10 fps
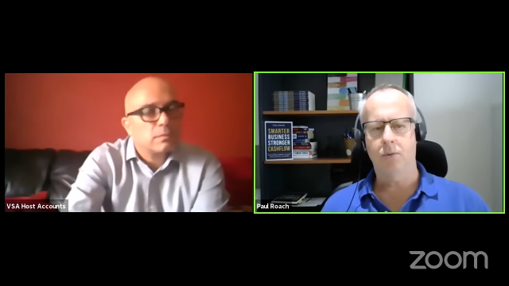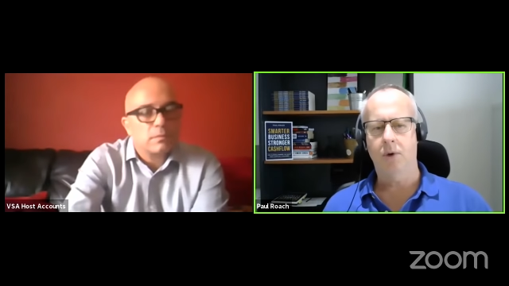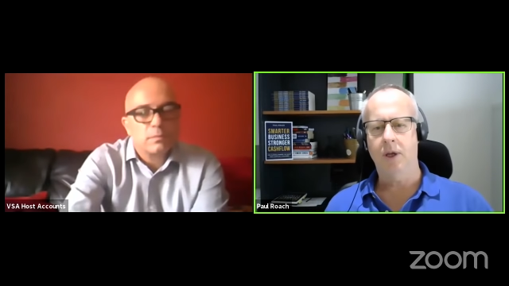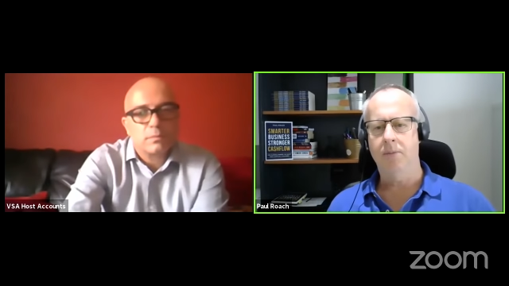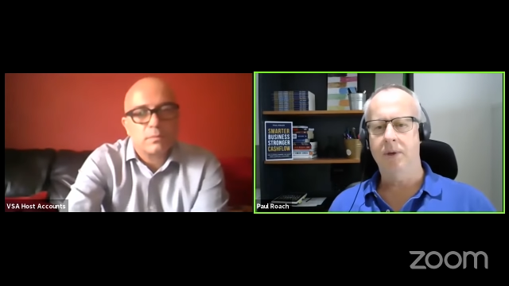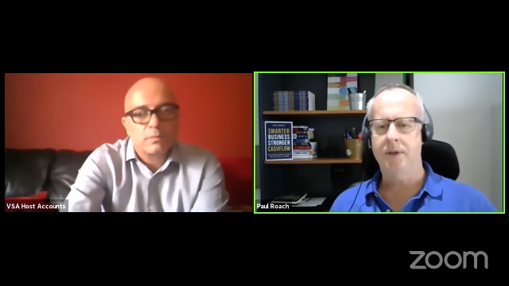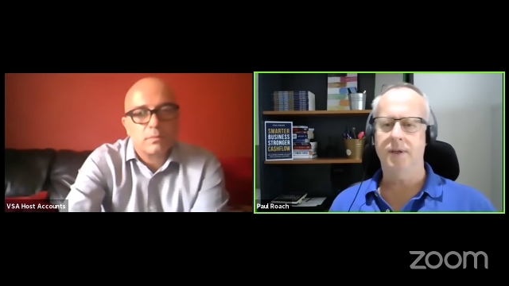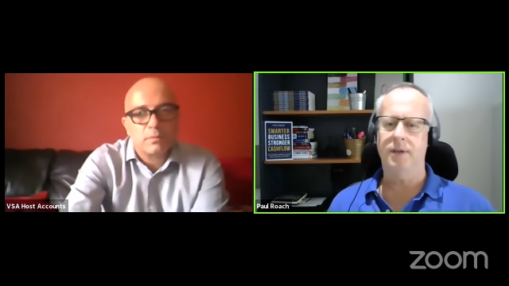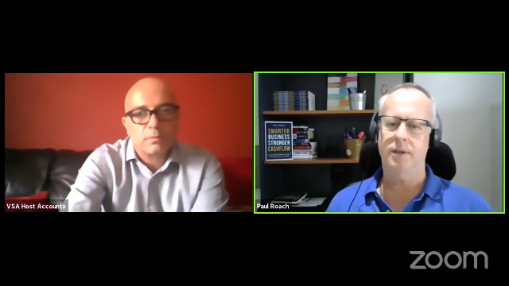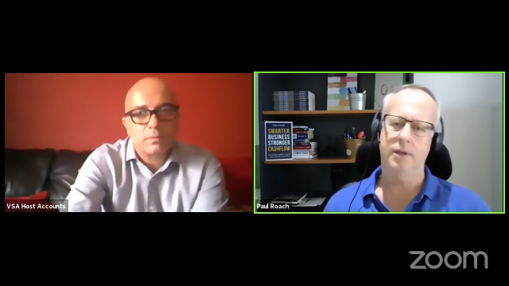Speaker 1: where your
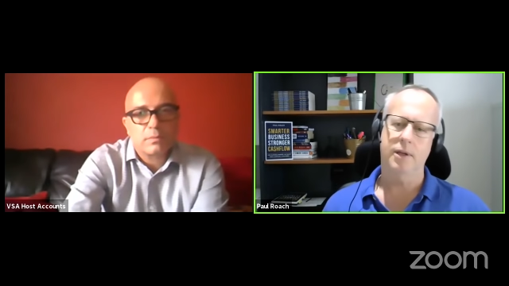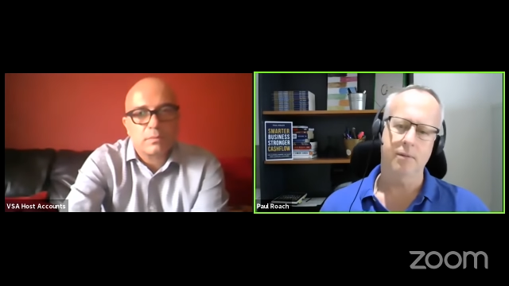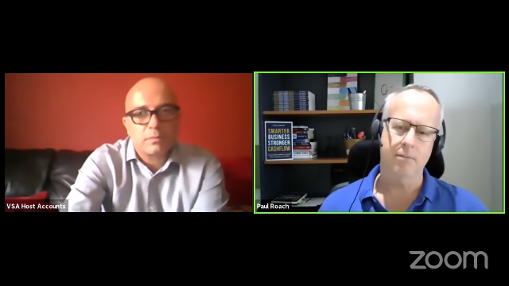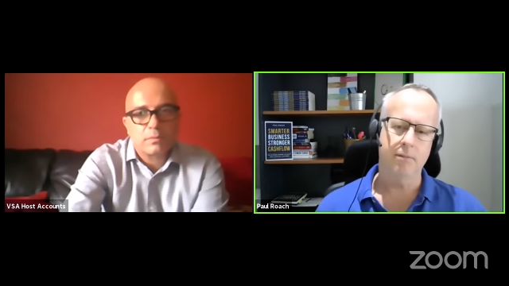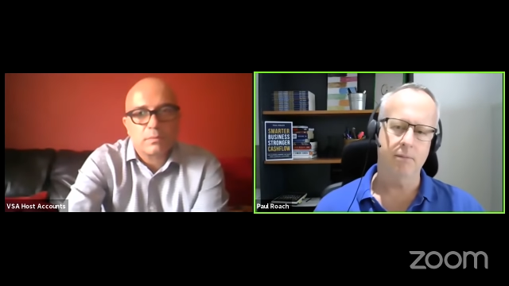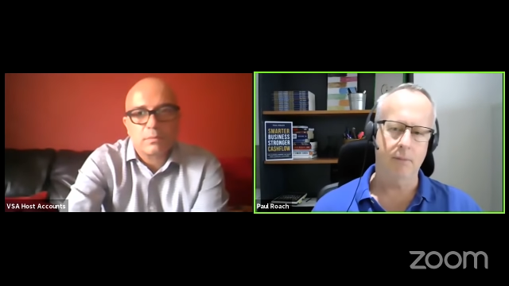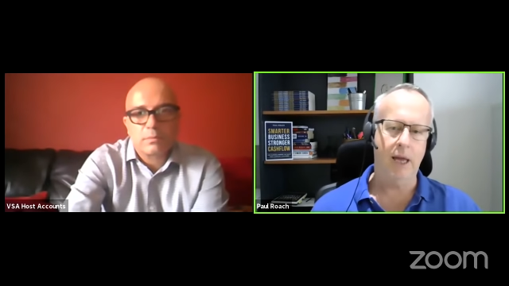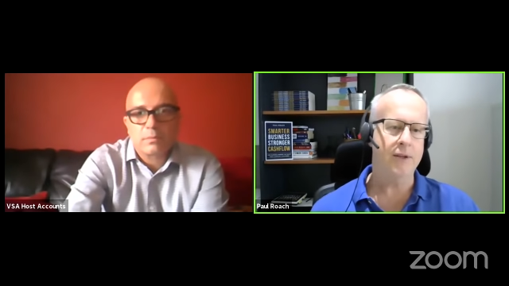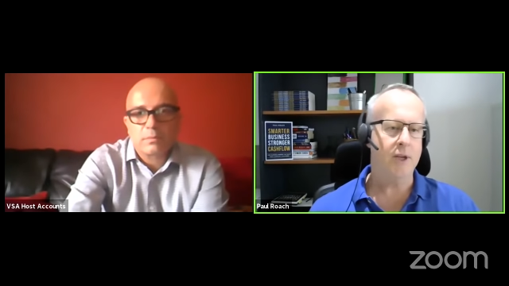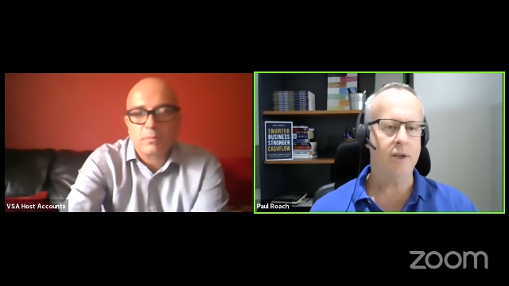business
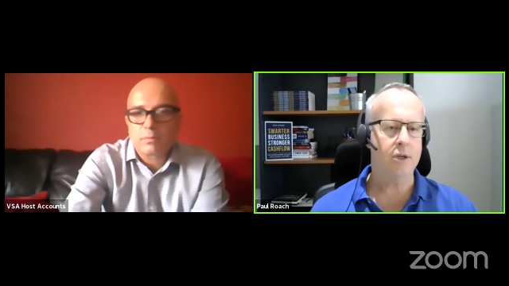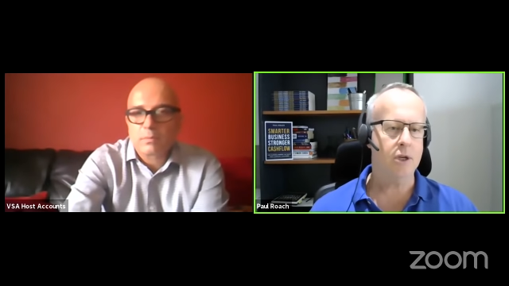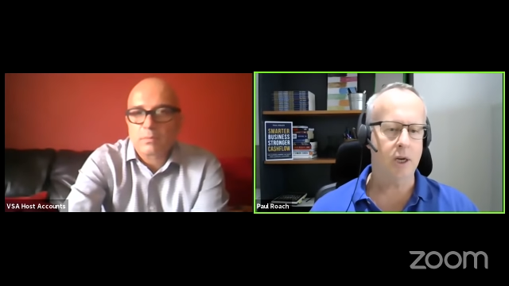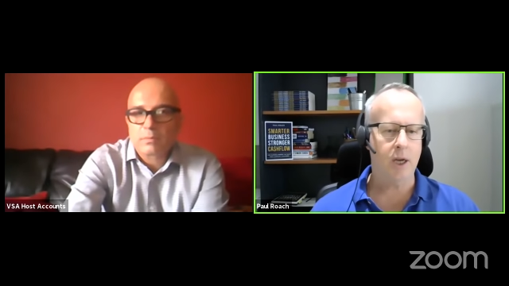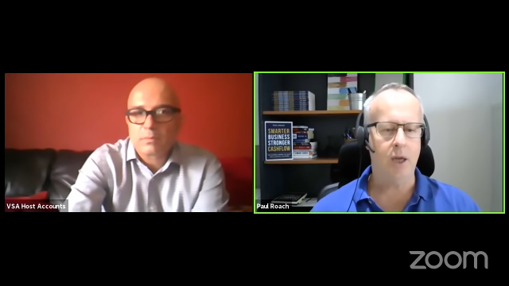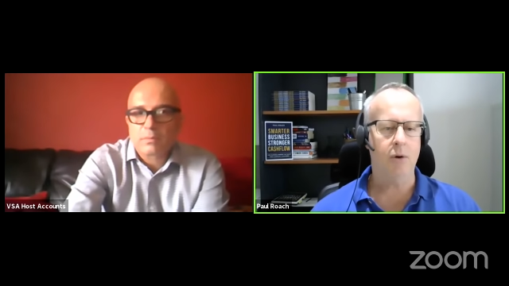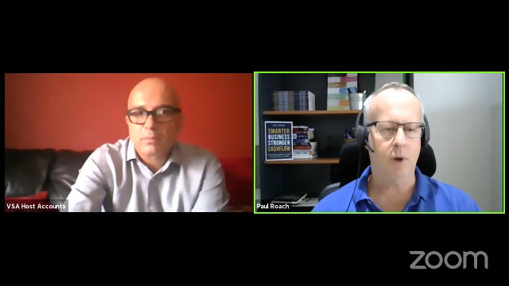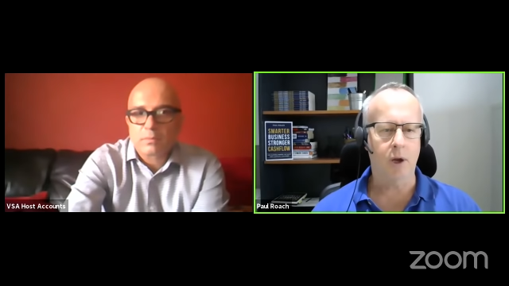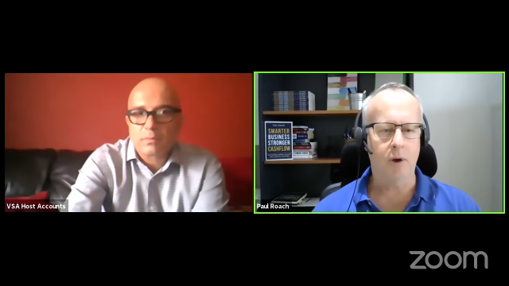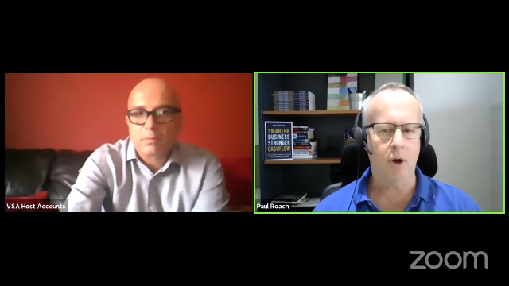has had to shut down
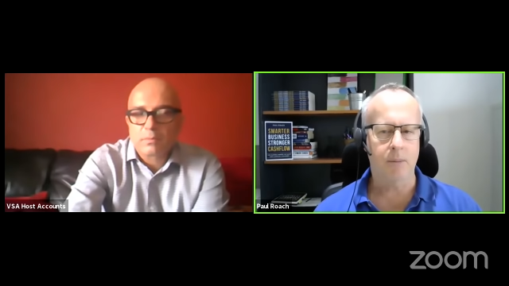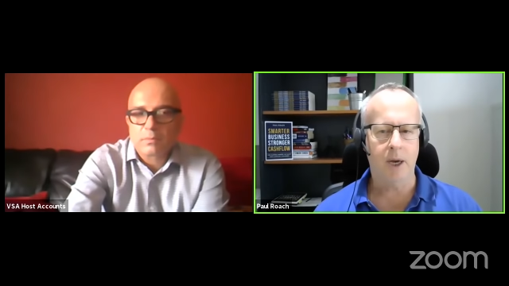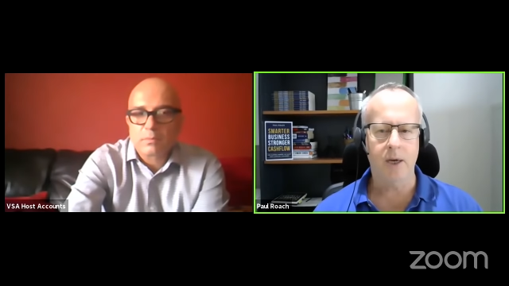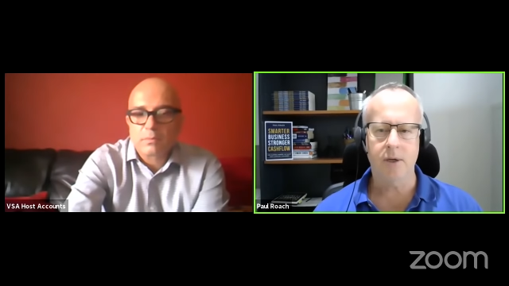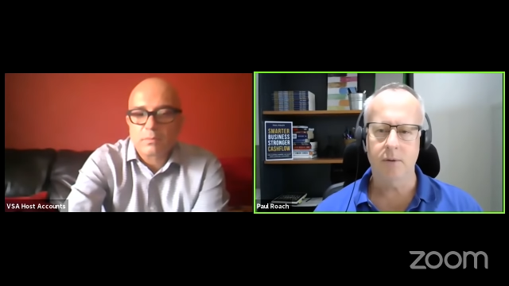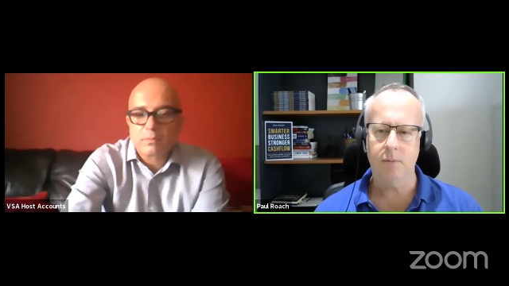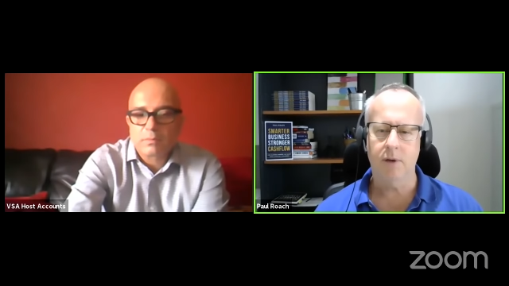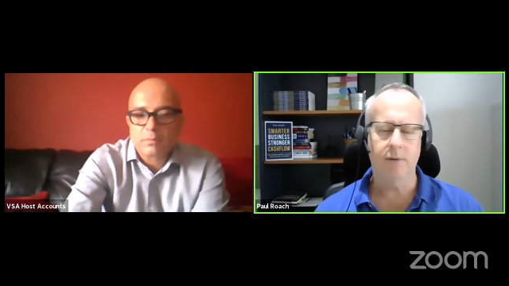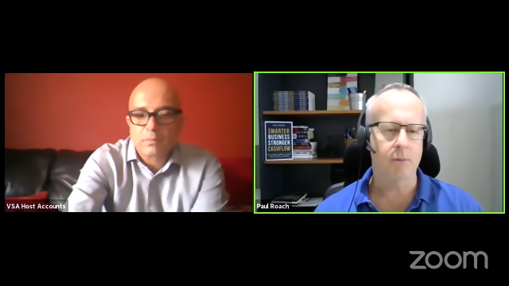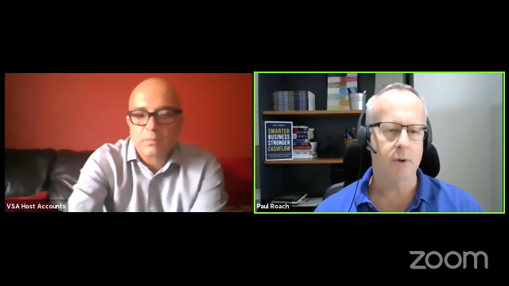or go into hibernation,
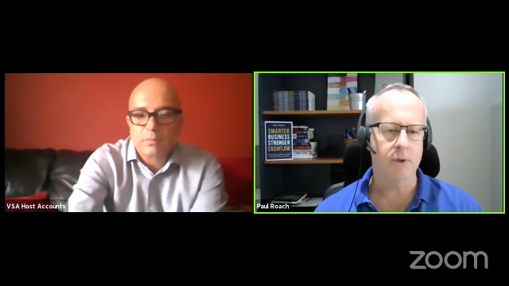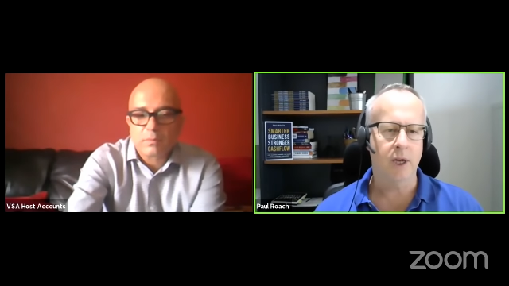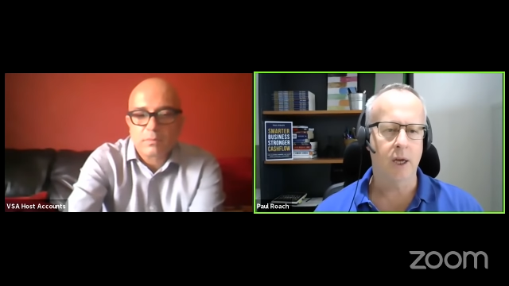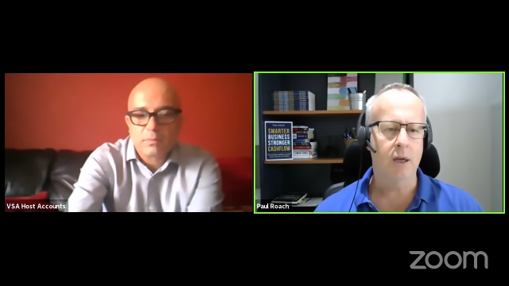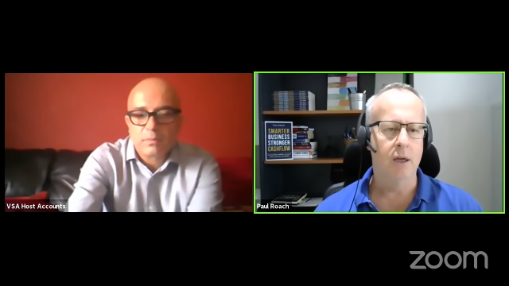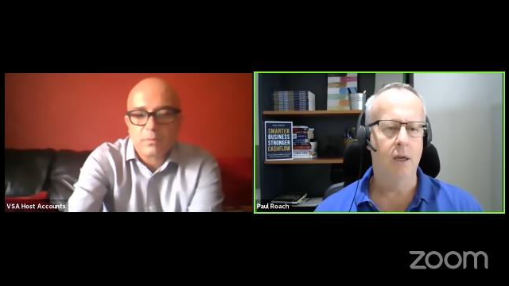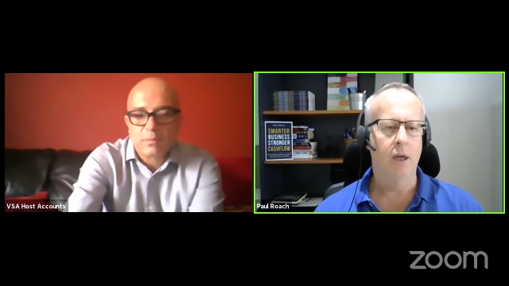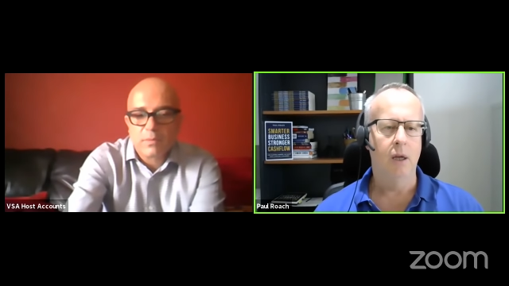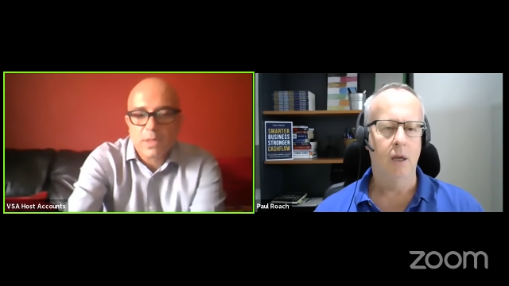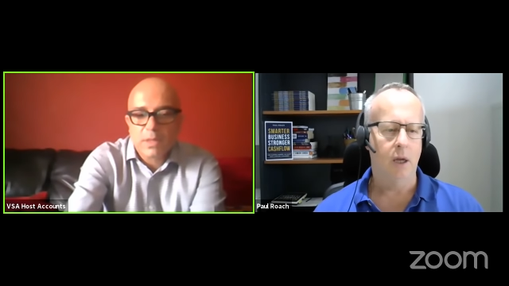whatever the words are.
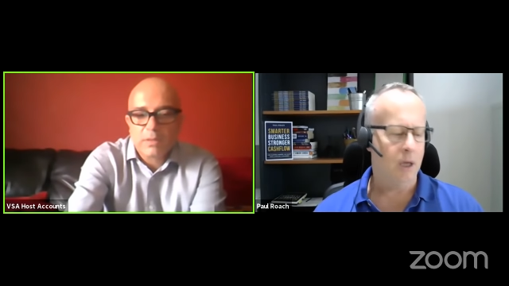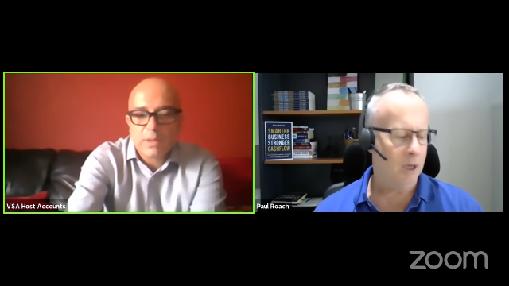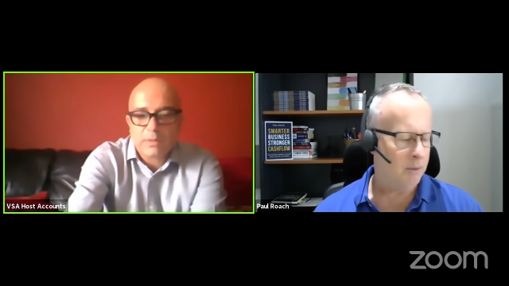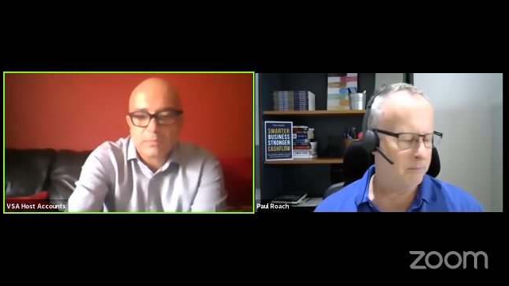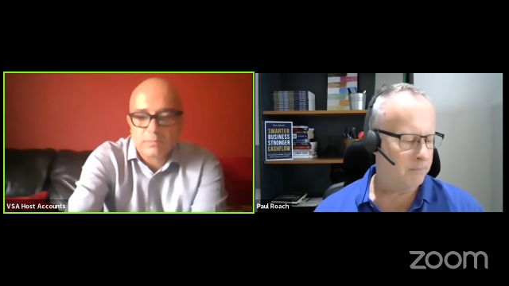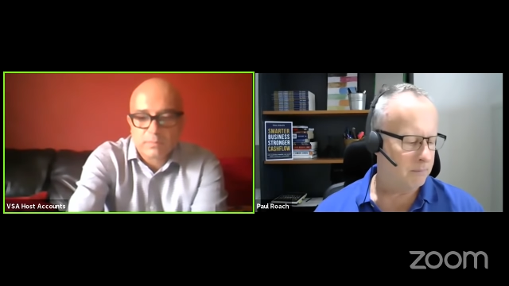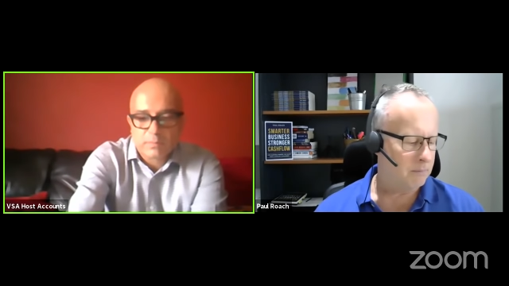Yeah. Right. Um,